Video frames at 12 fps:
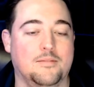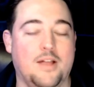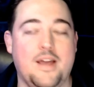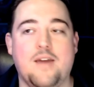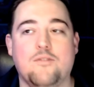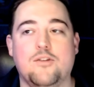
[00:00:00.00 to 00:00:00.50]

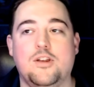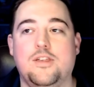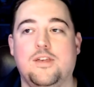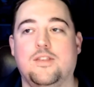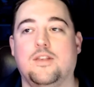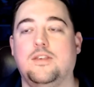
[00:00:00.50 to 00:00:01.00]
like
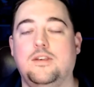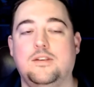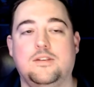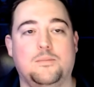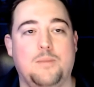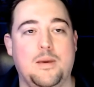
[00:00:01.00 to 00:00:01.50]
everything that
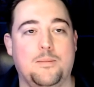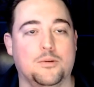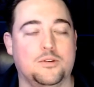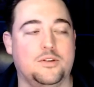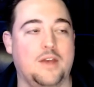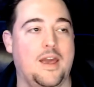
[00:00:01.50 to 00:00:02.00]
these people
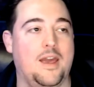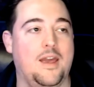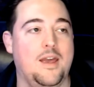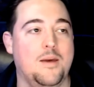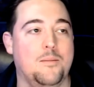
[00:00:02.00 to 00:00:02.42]
say,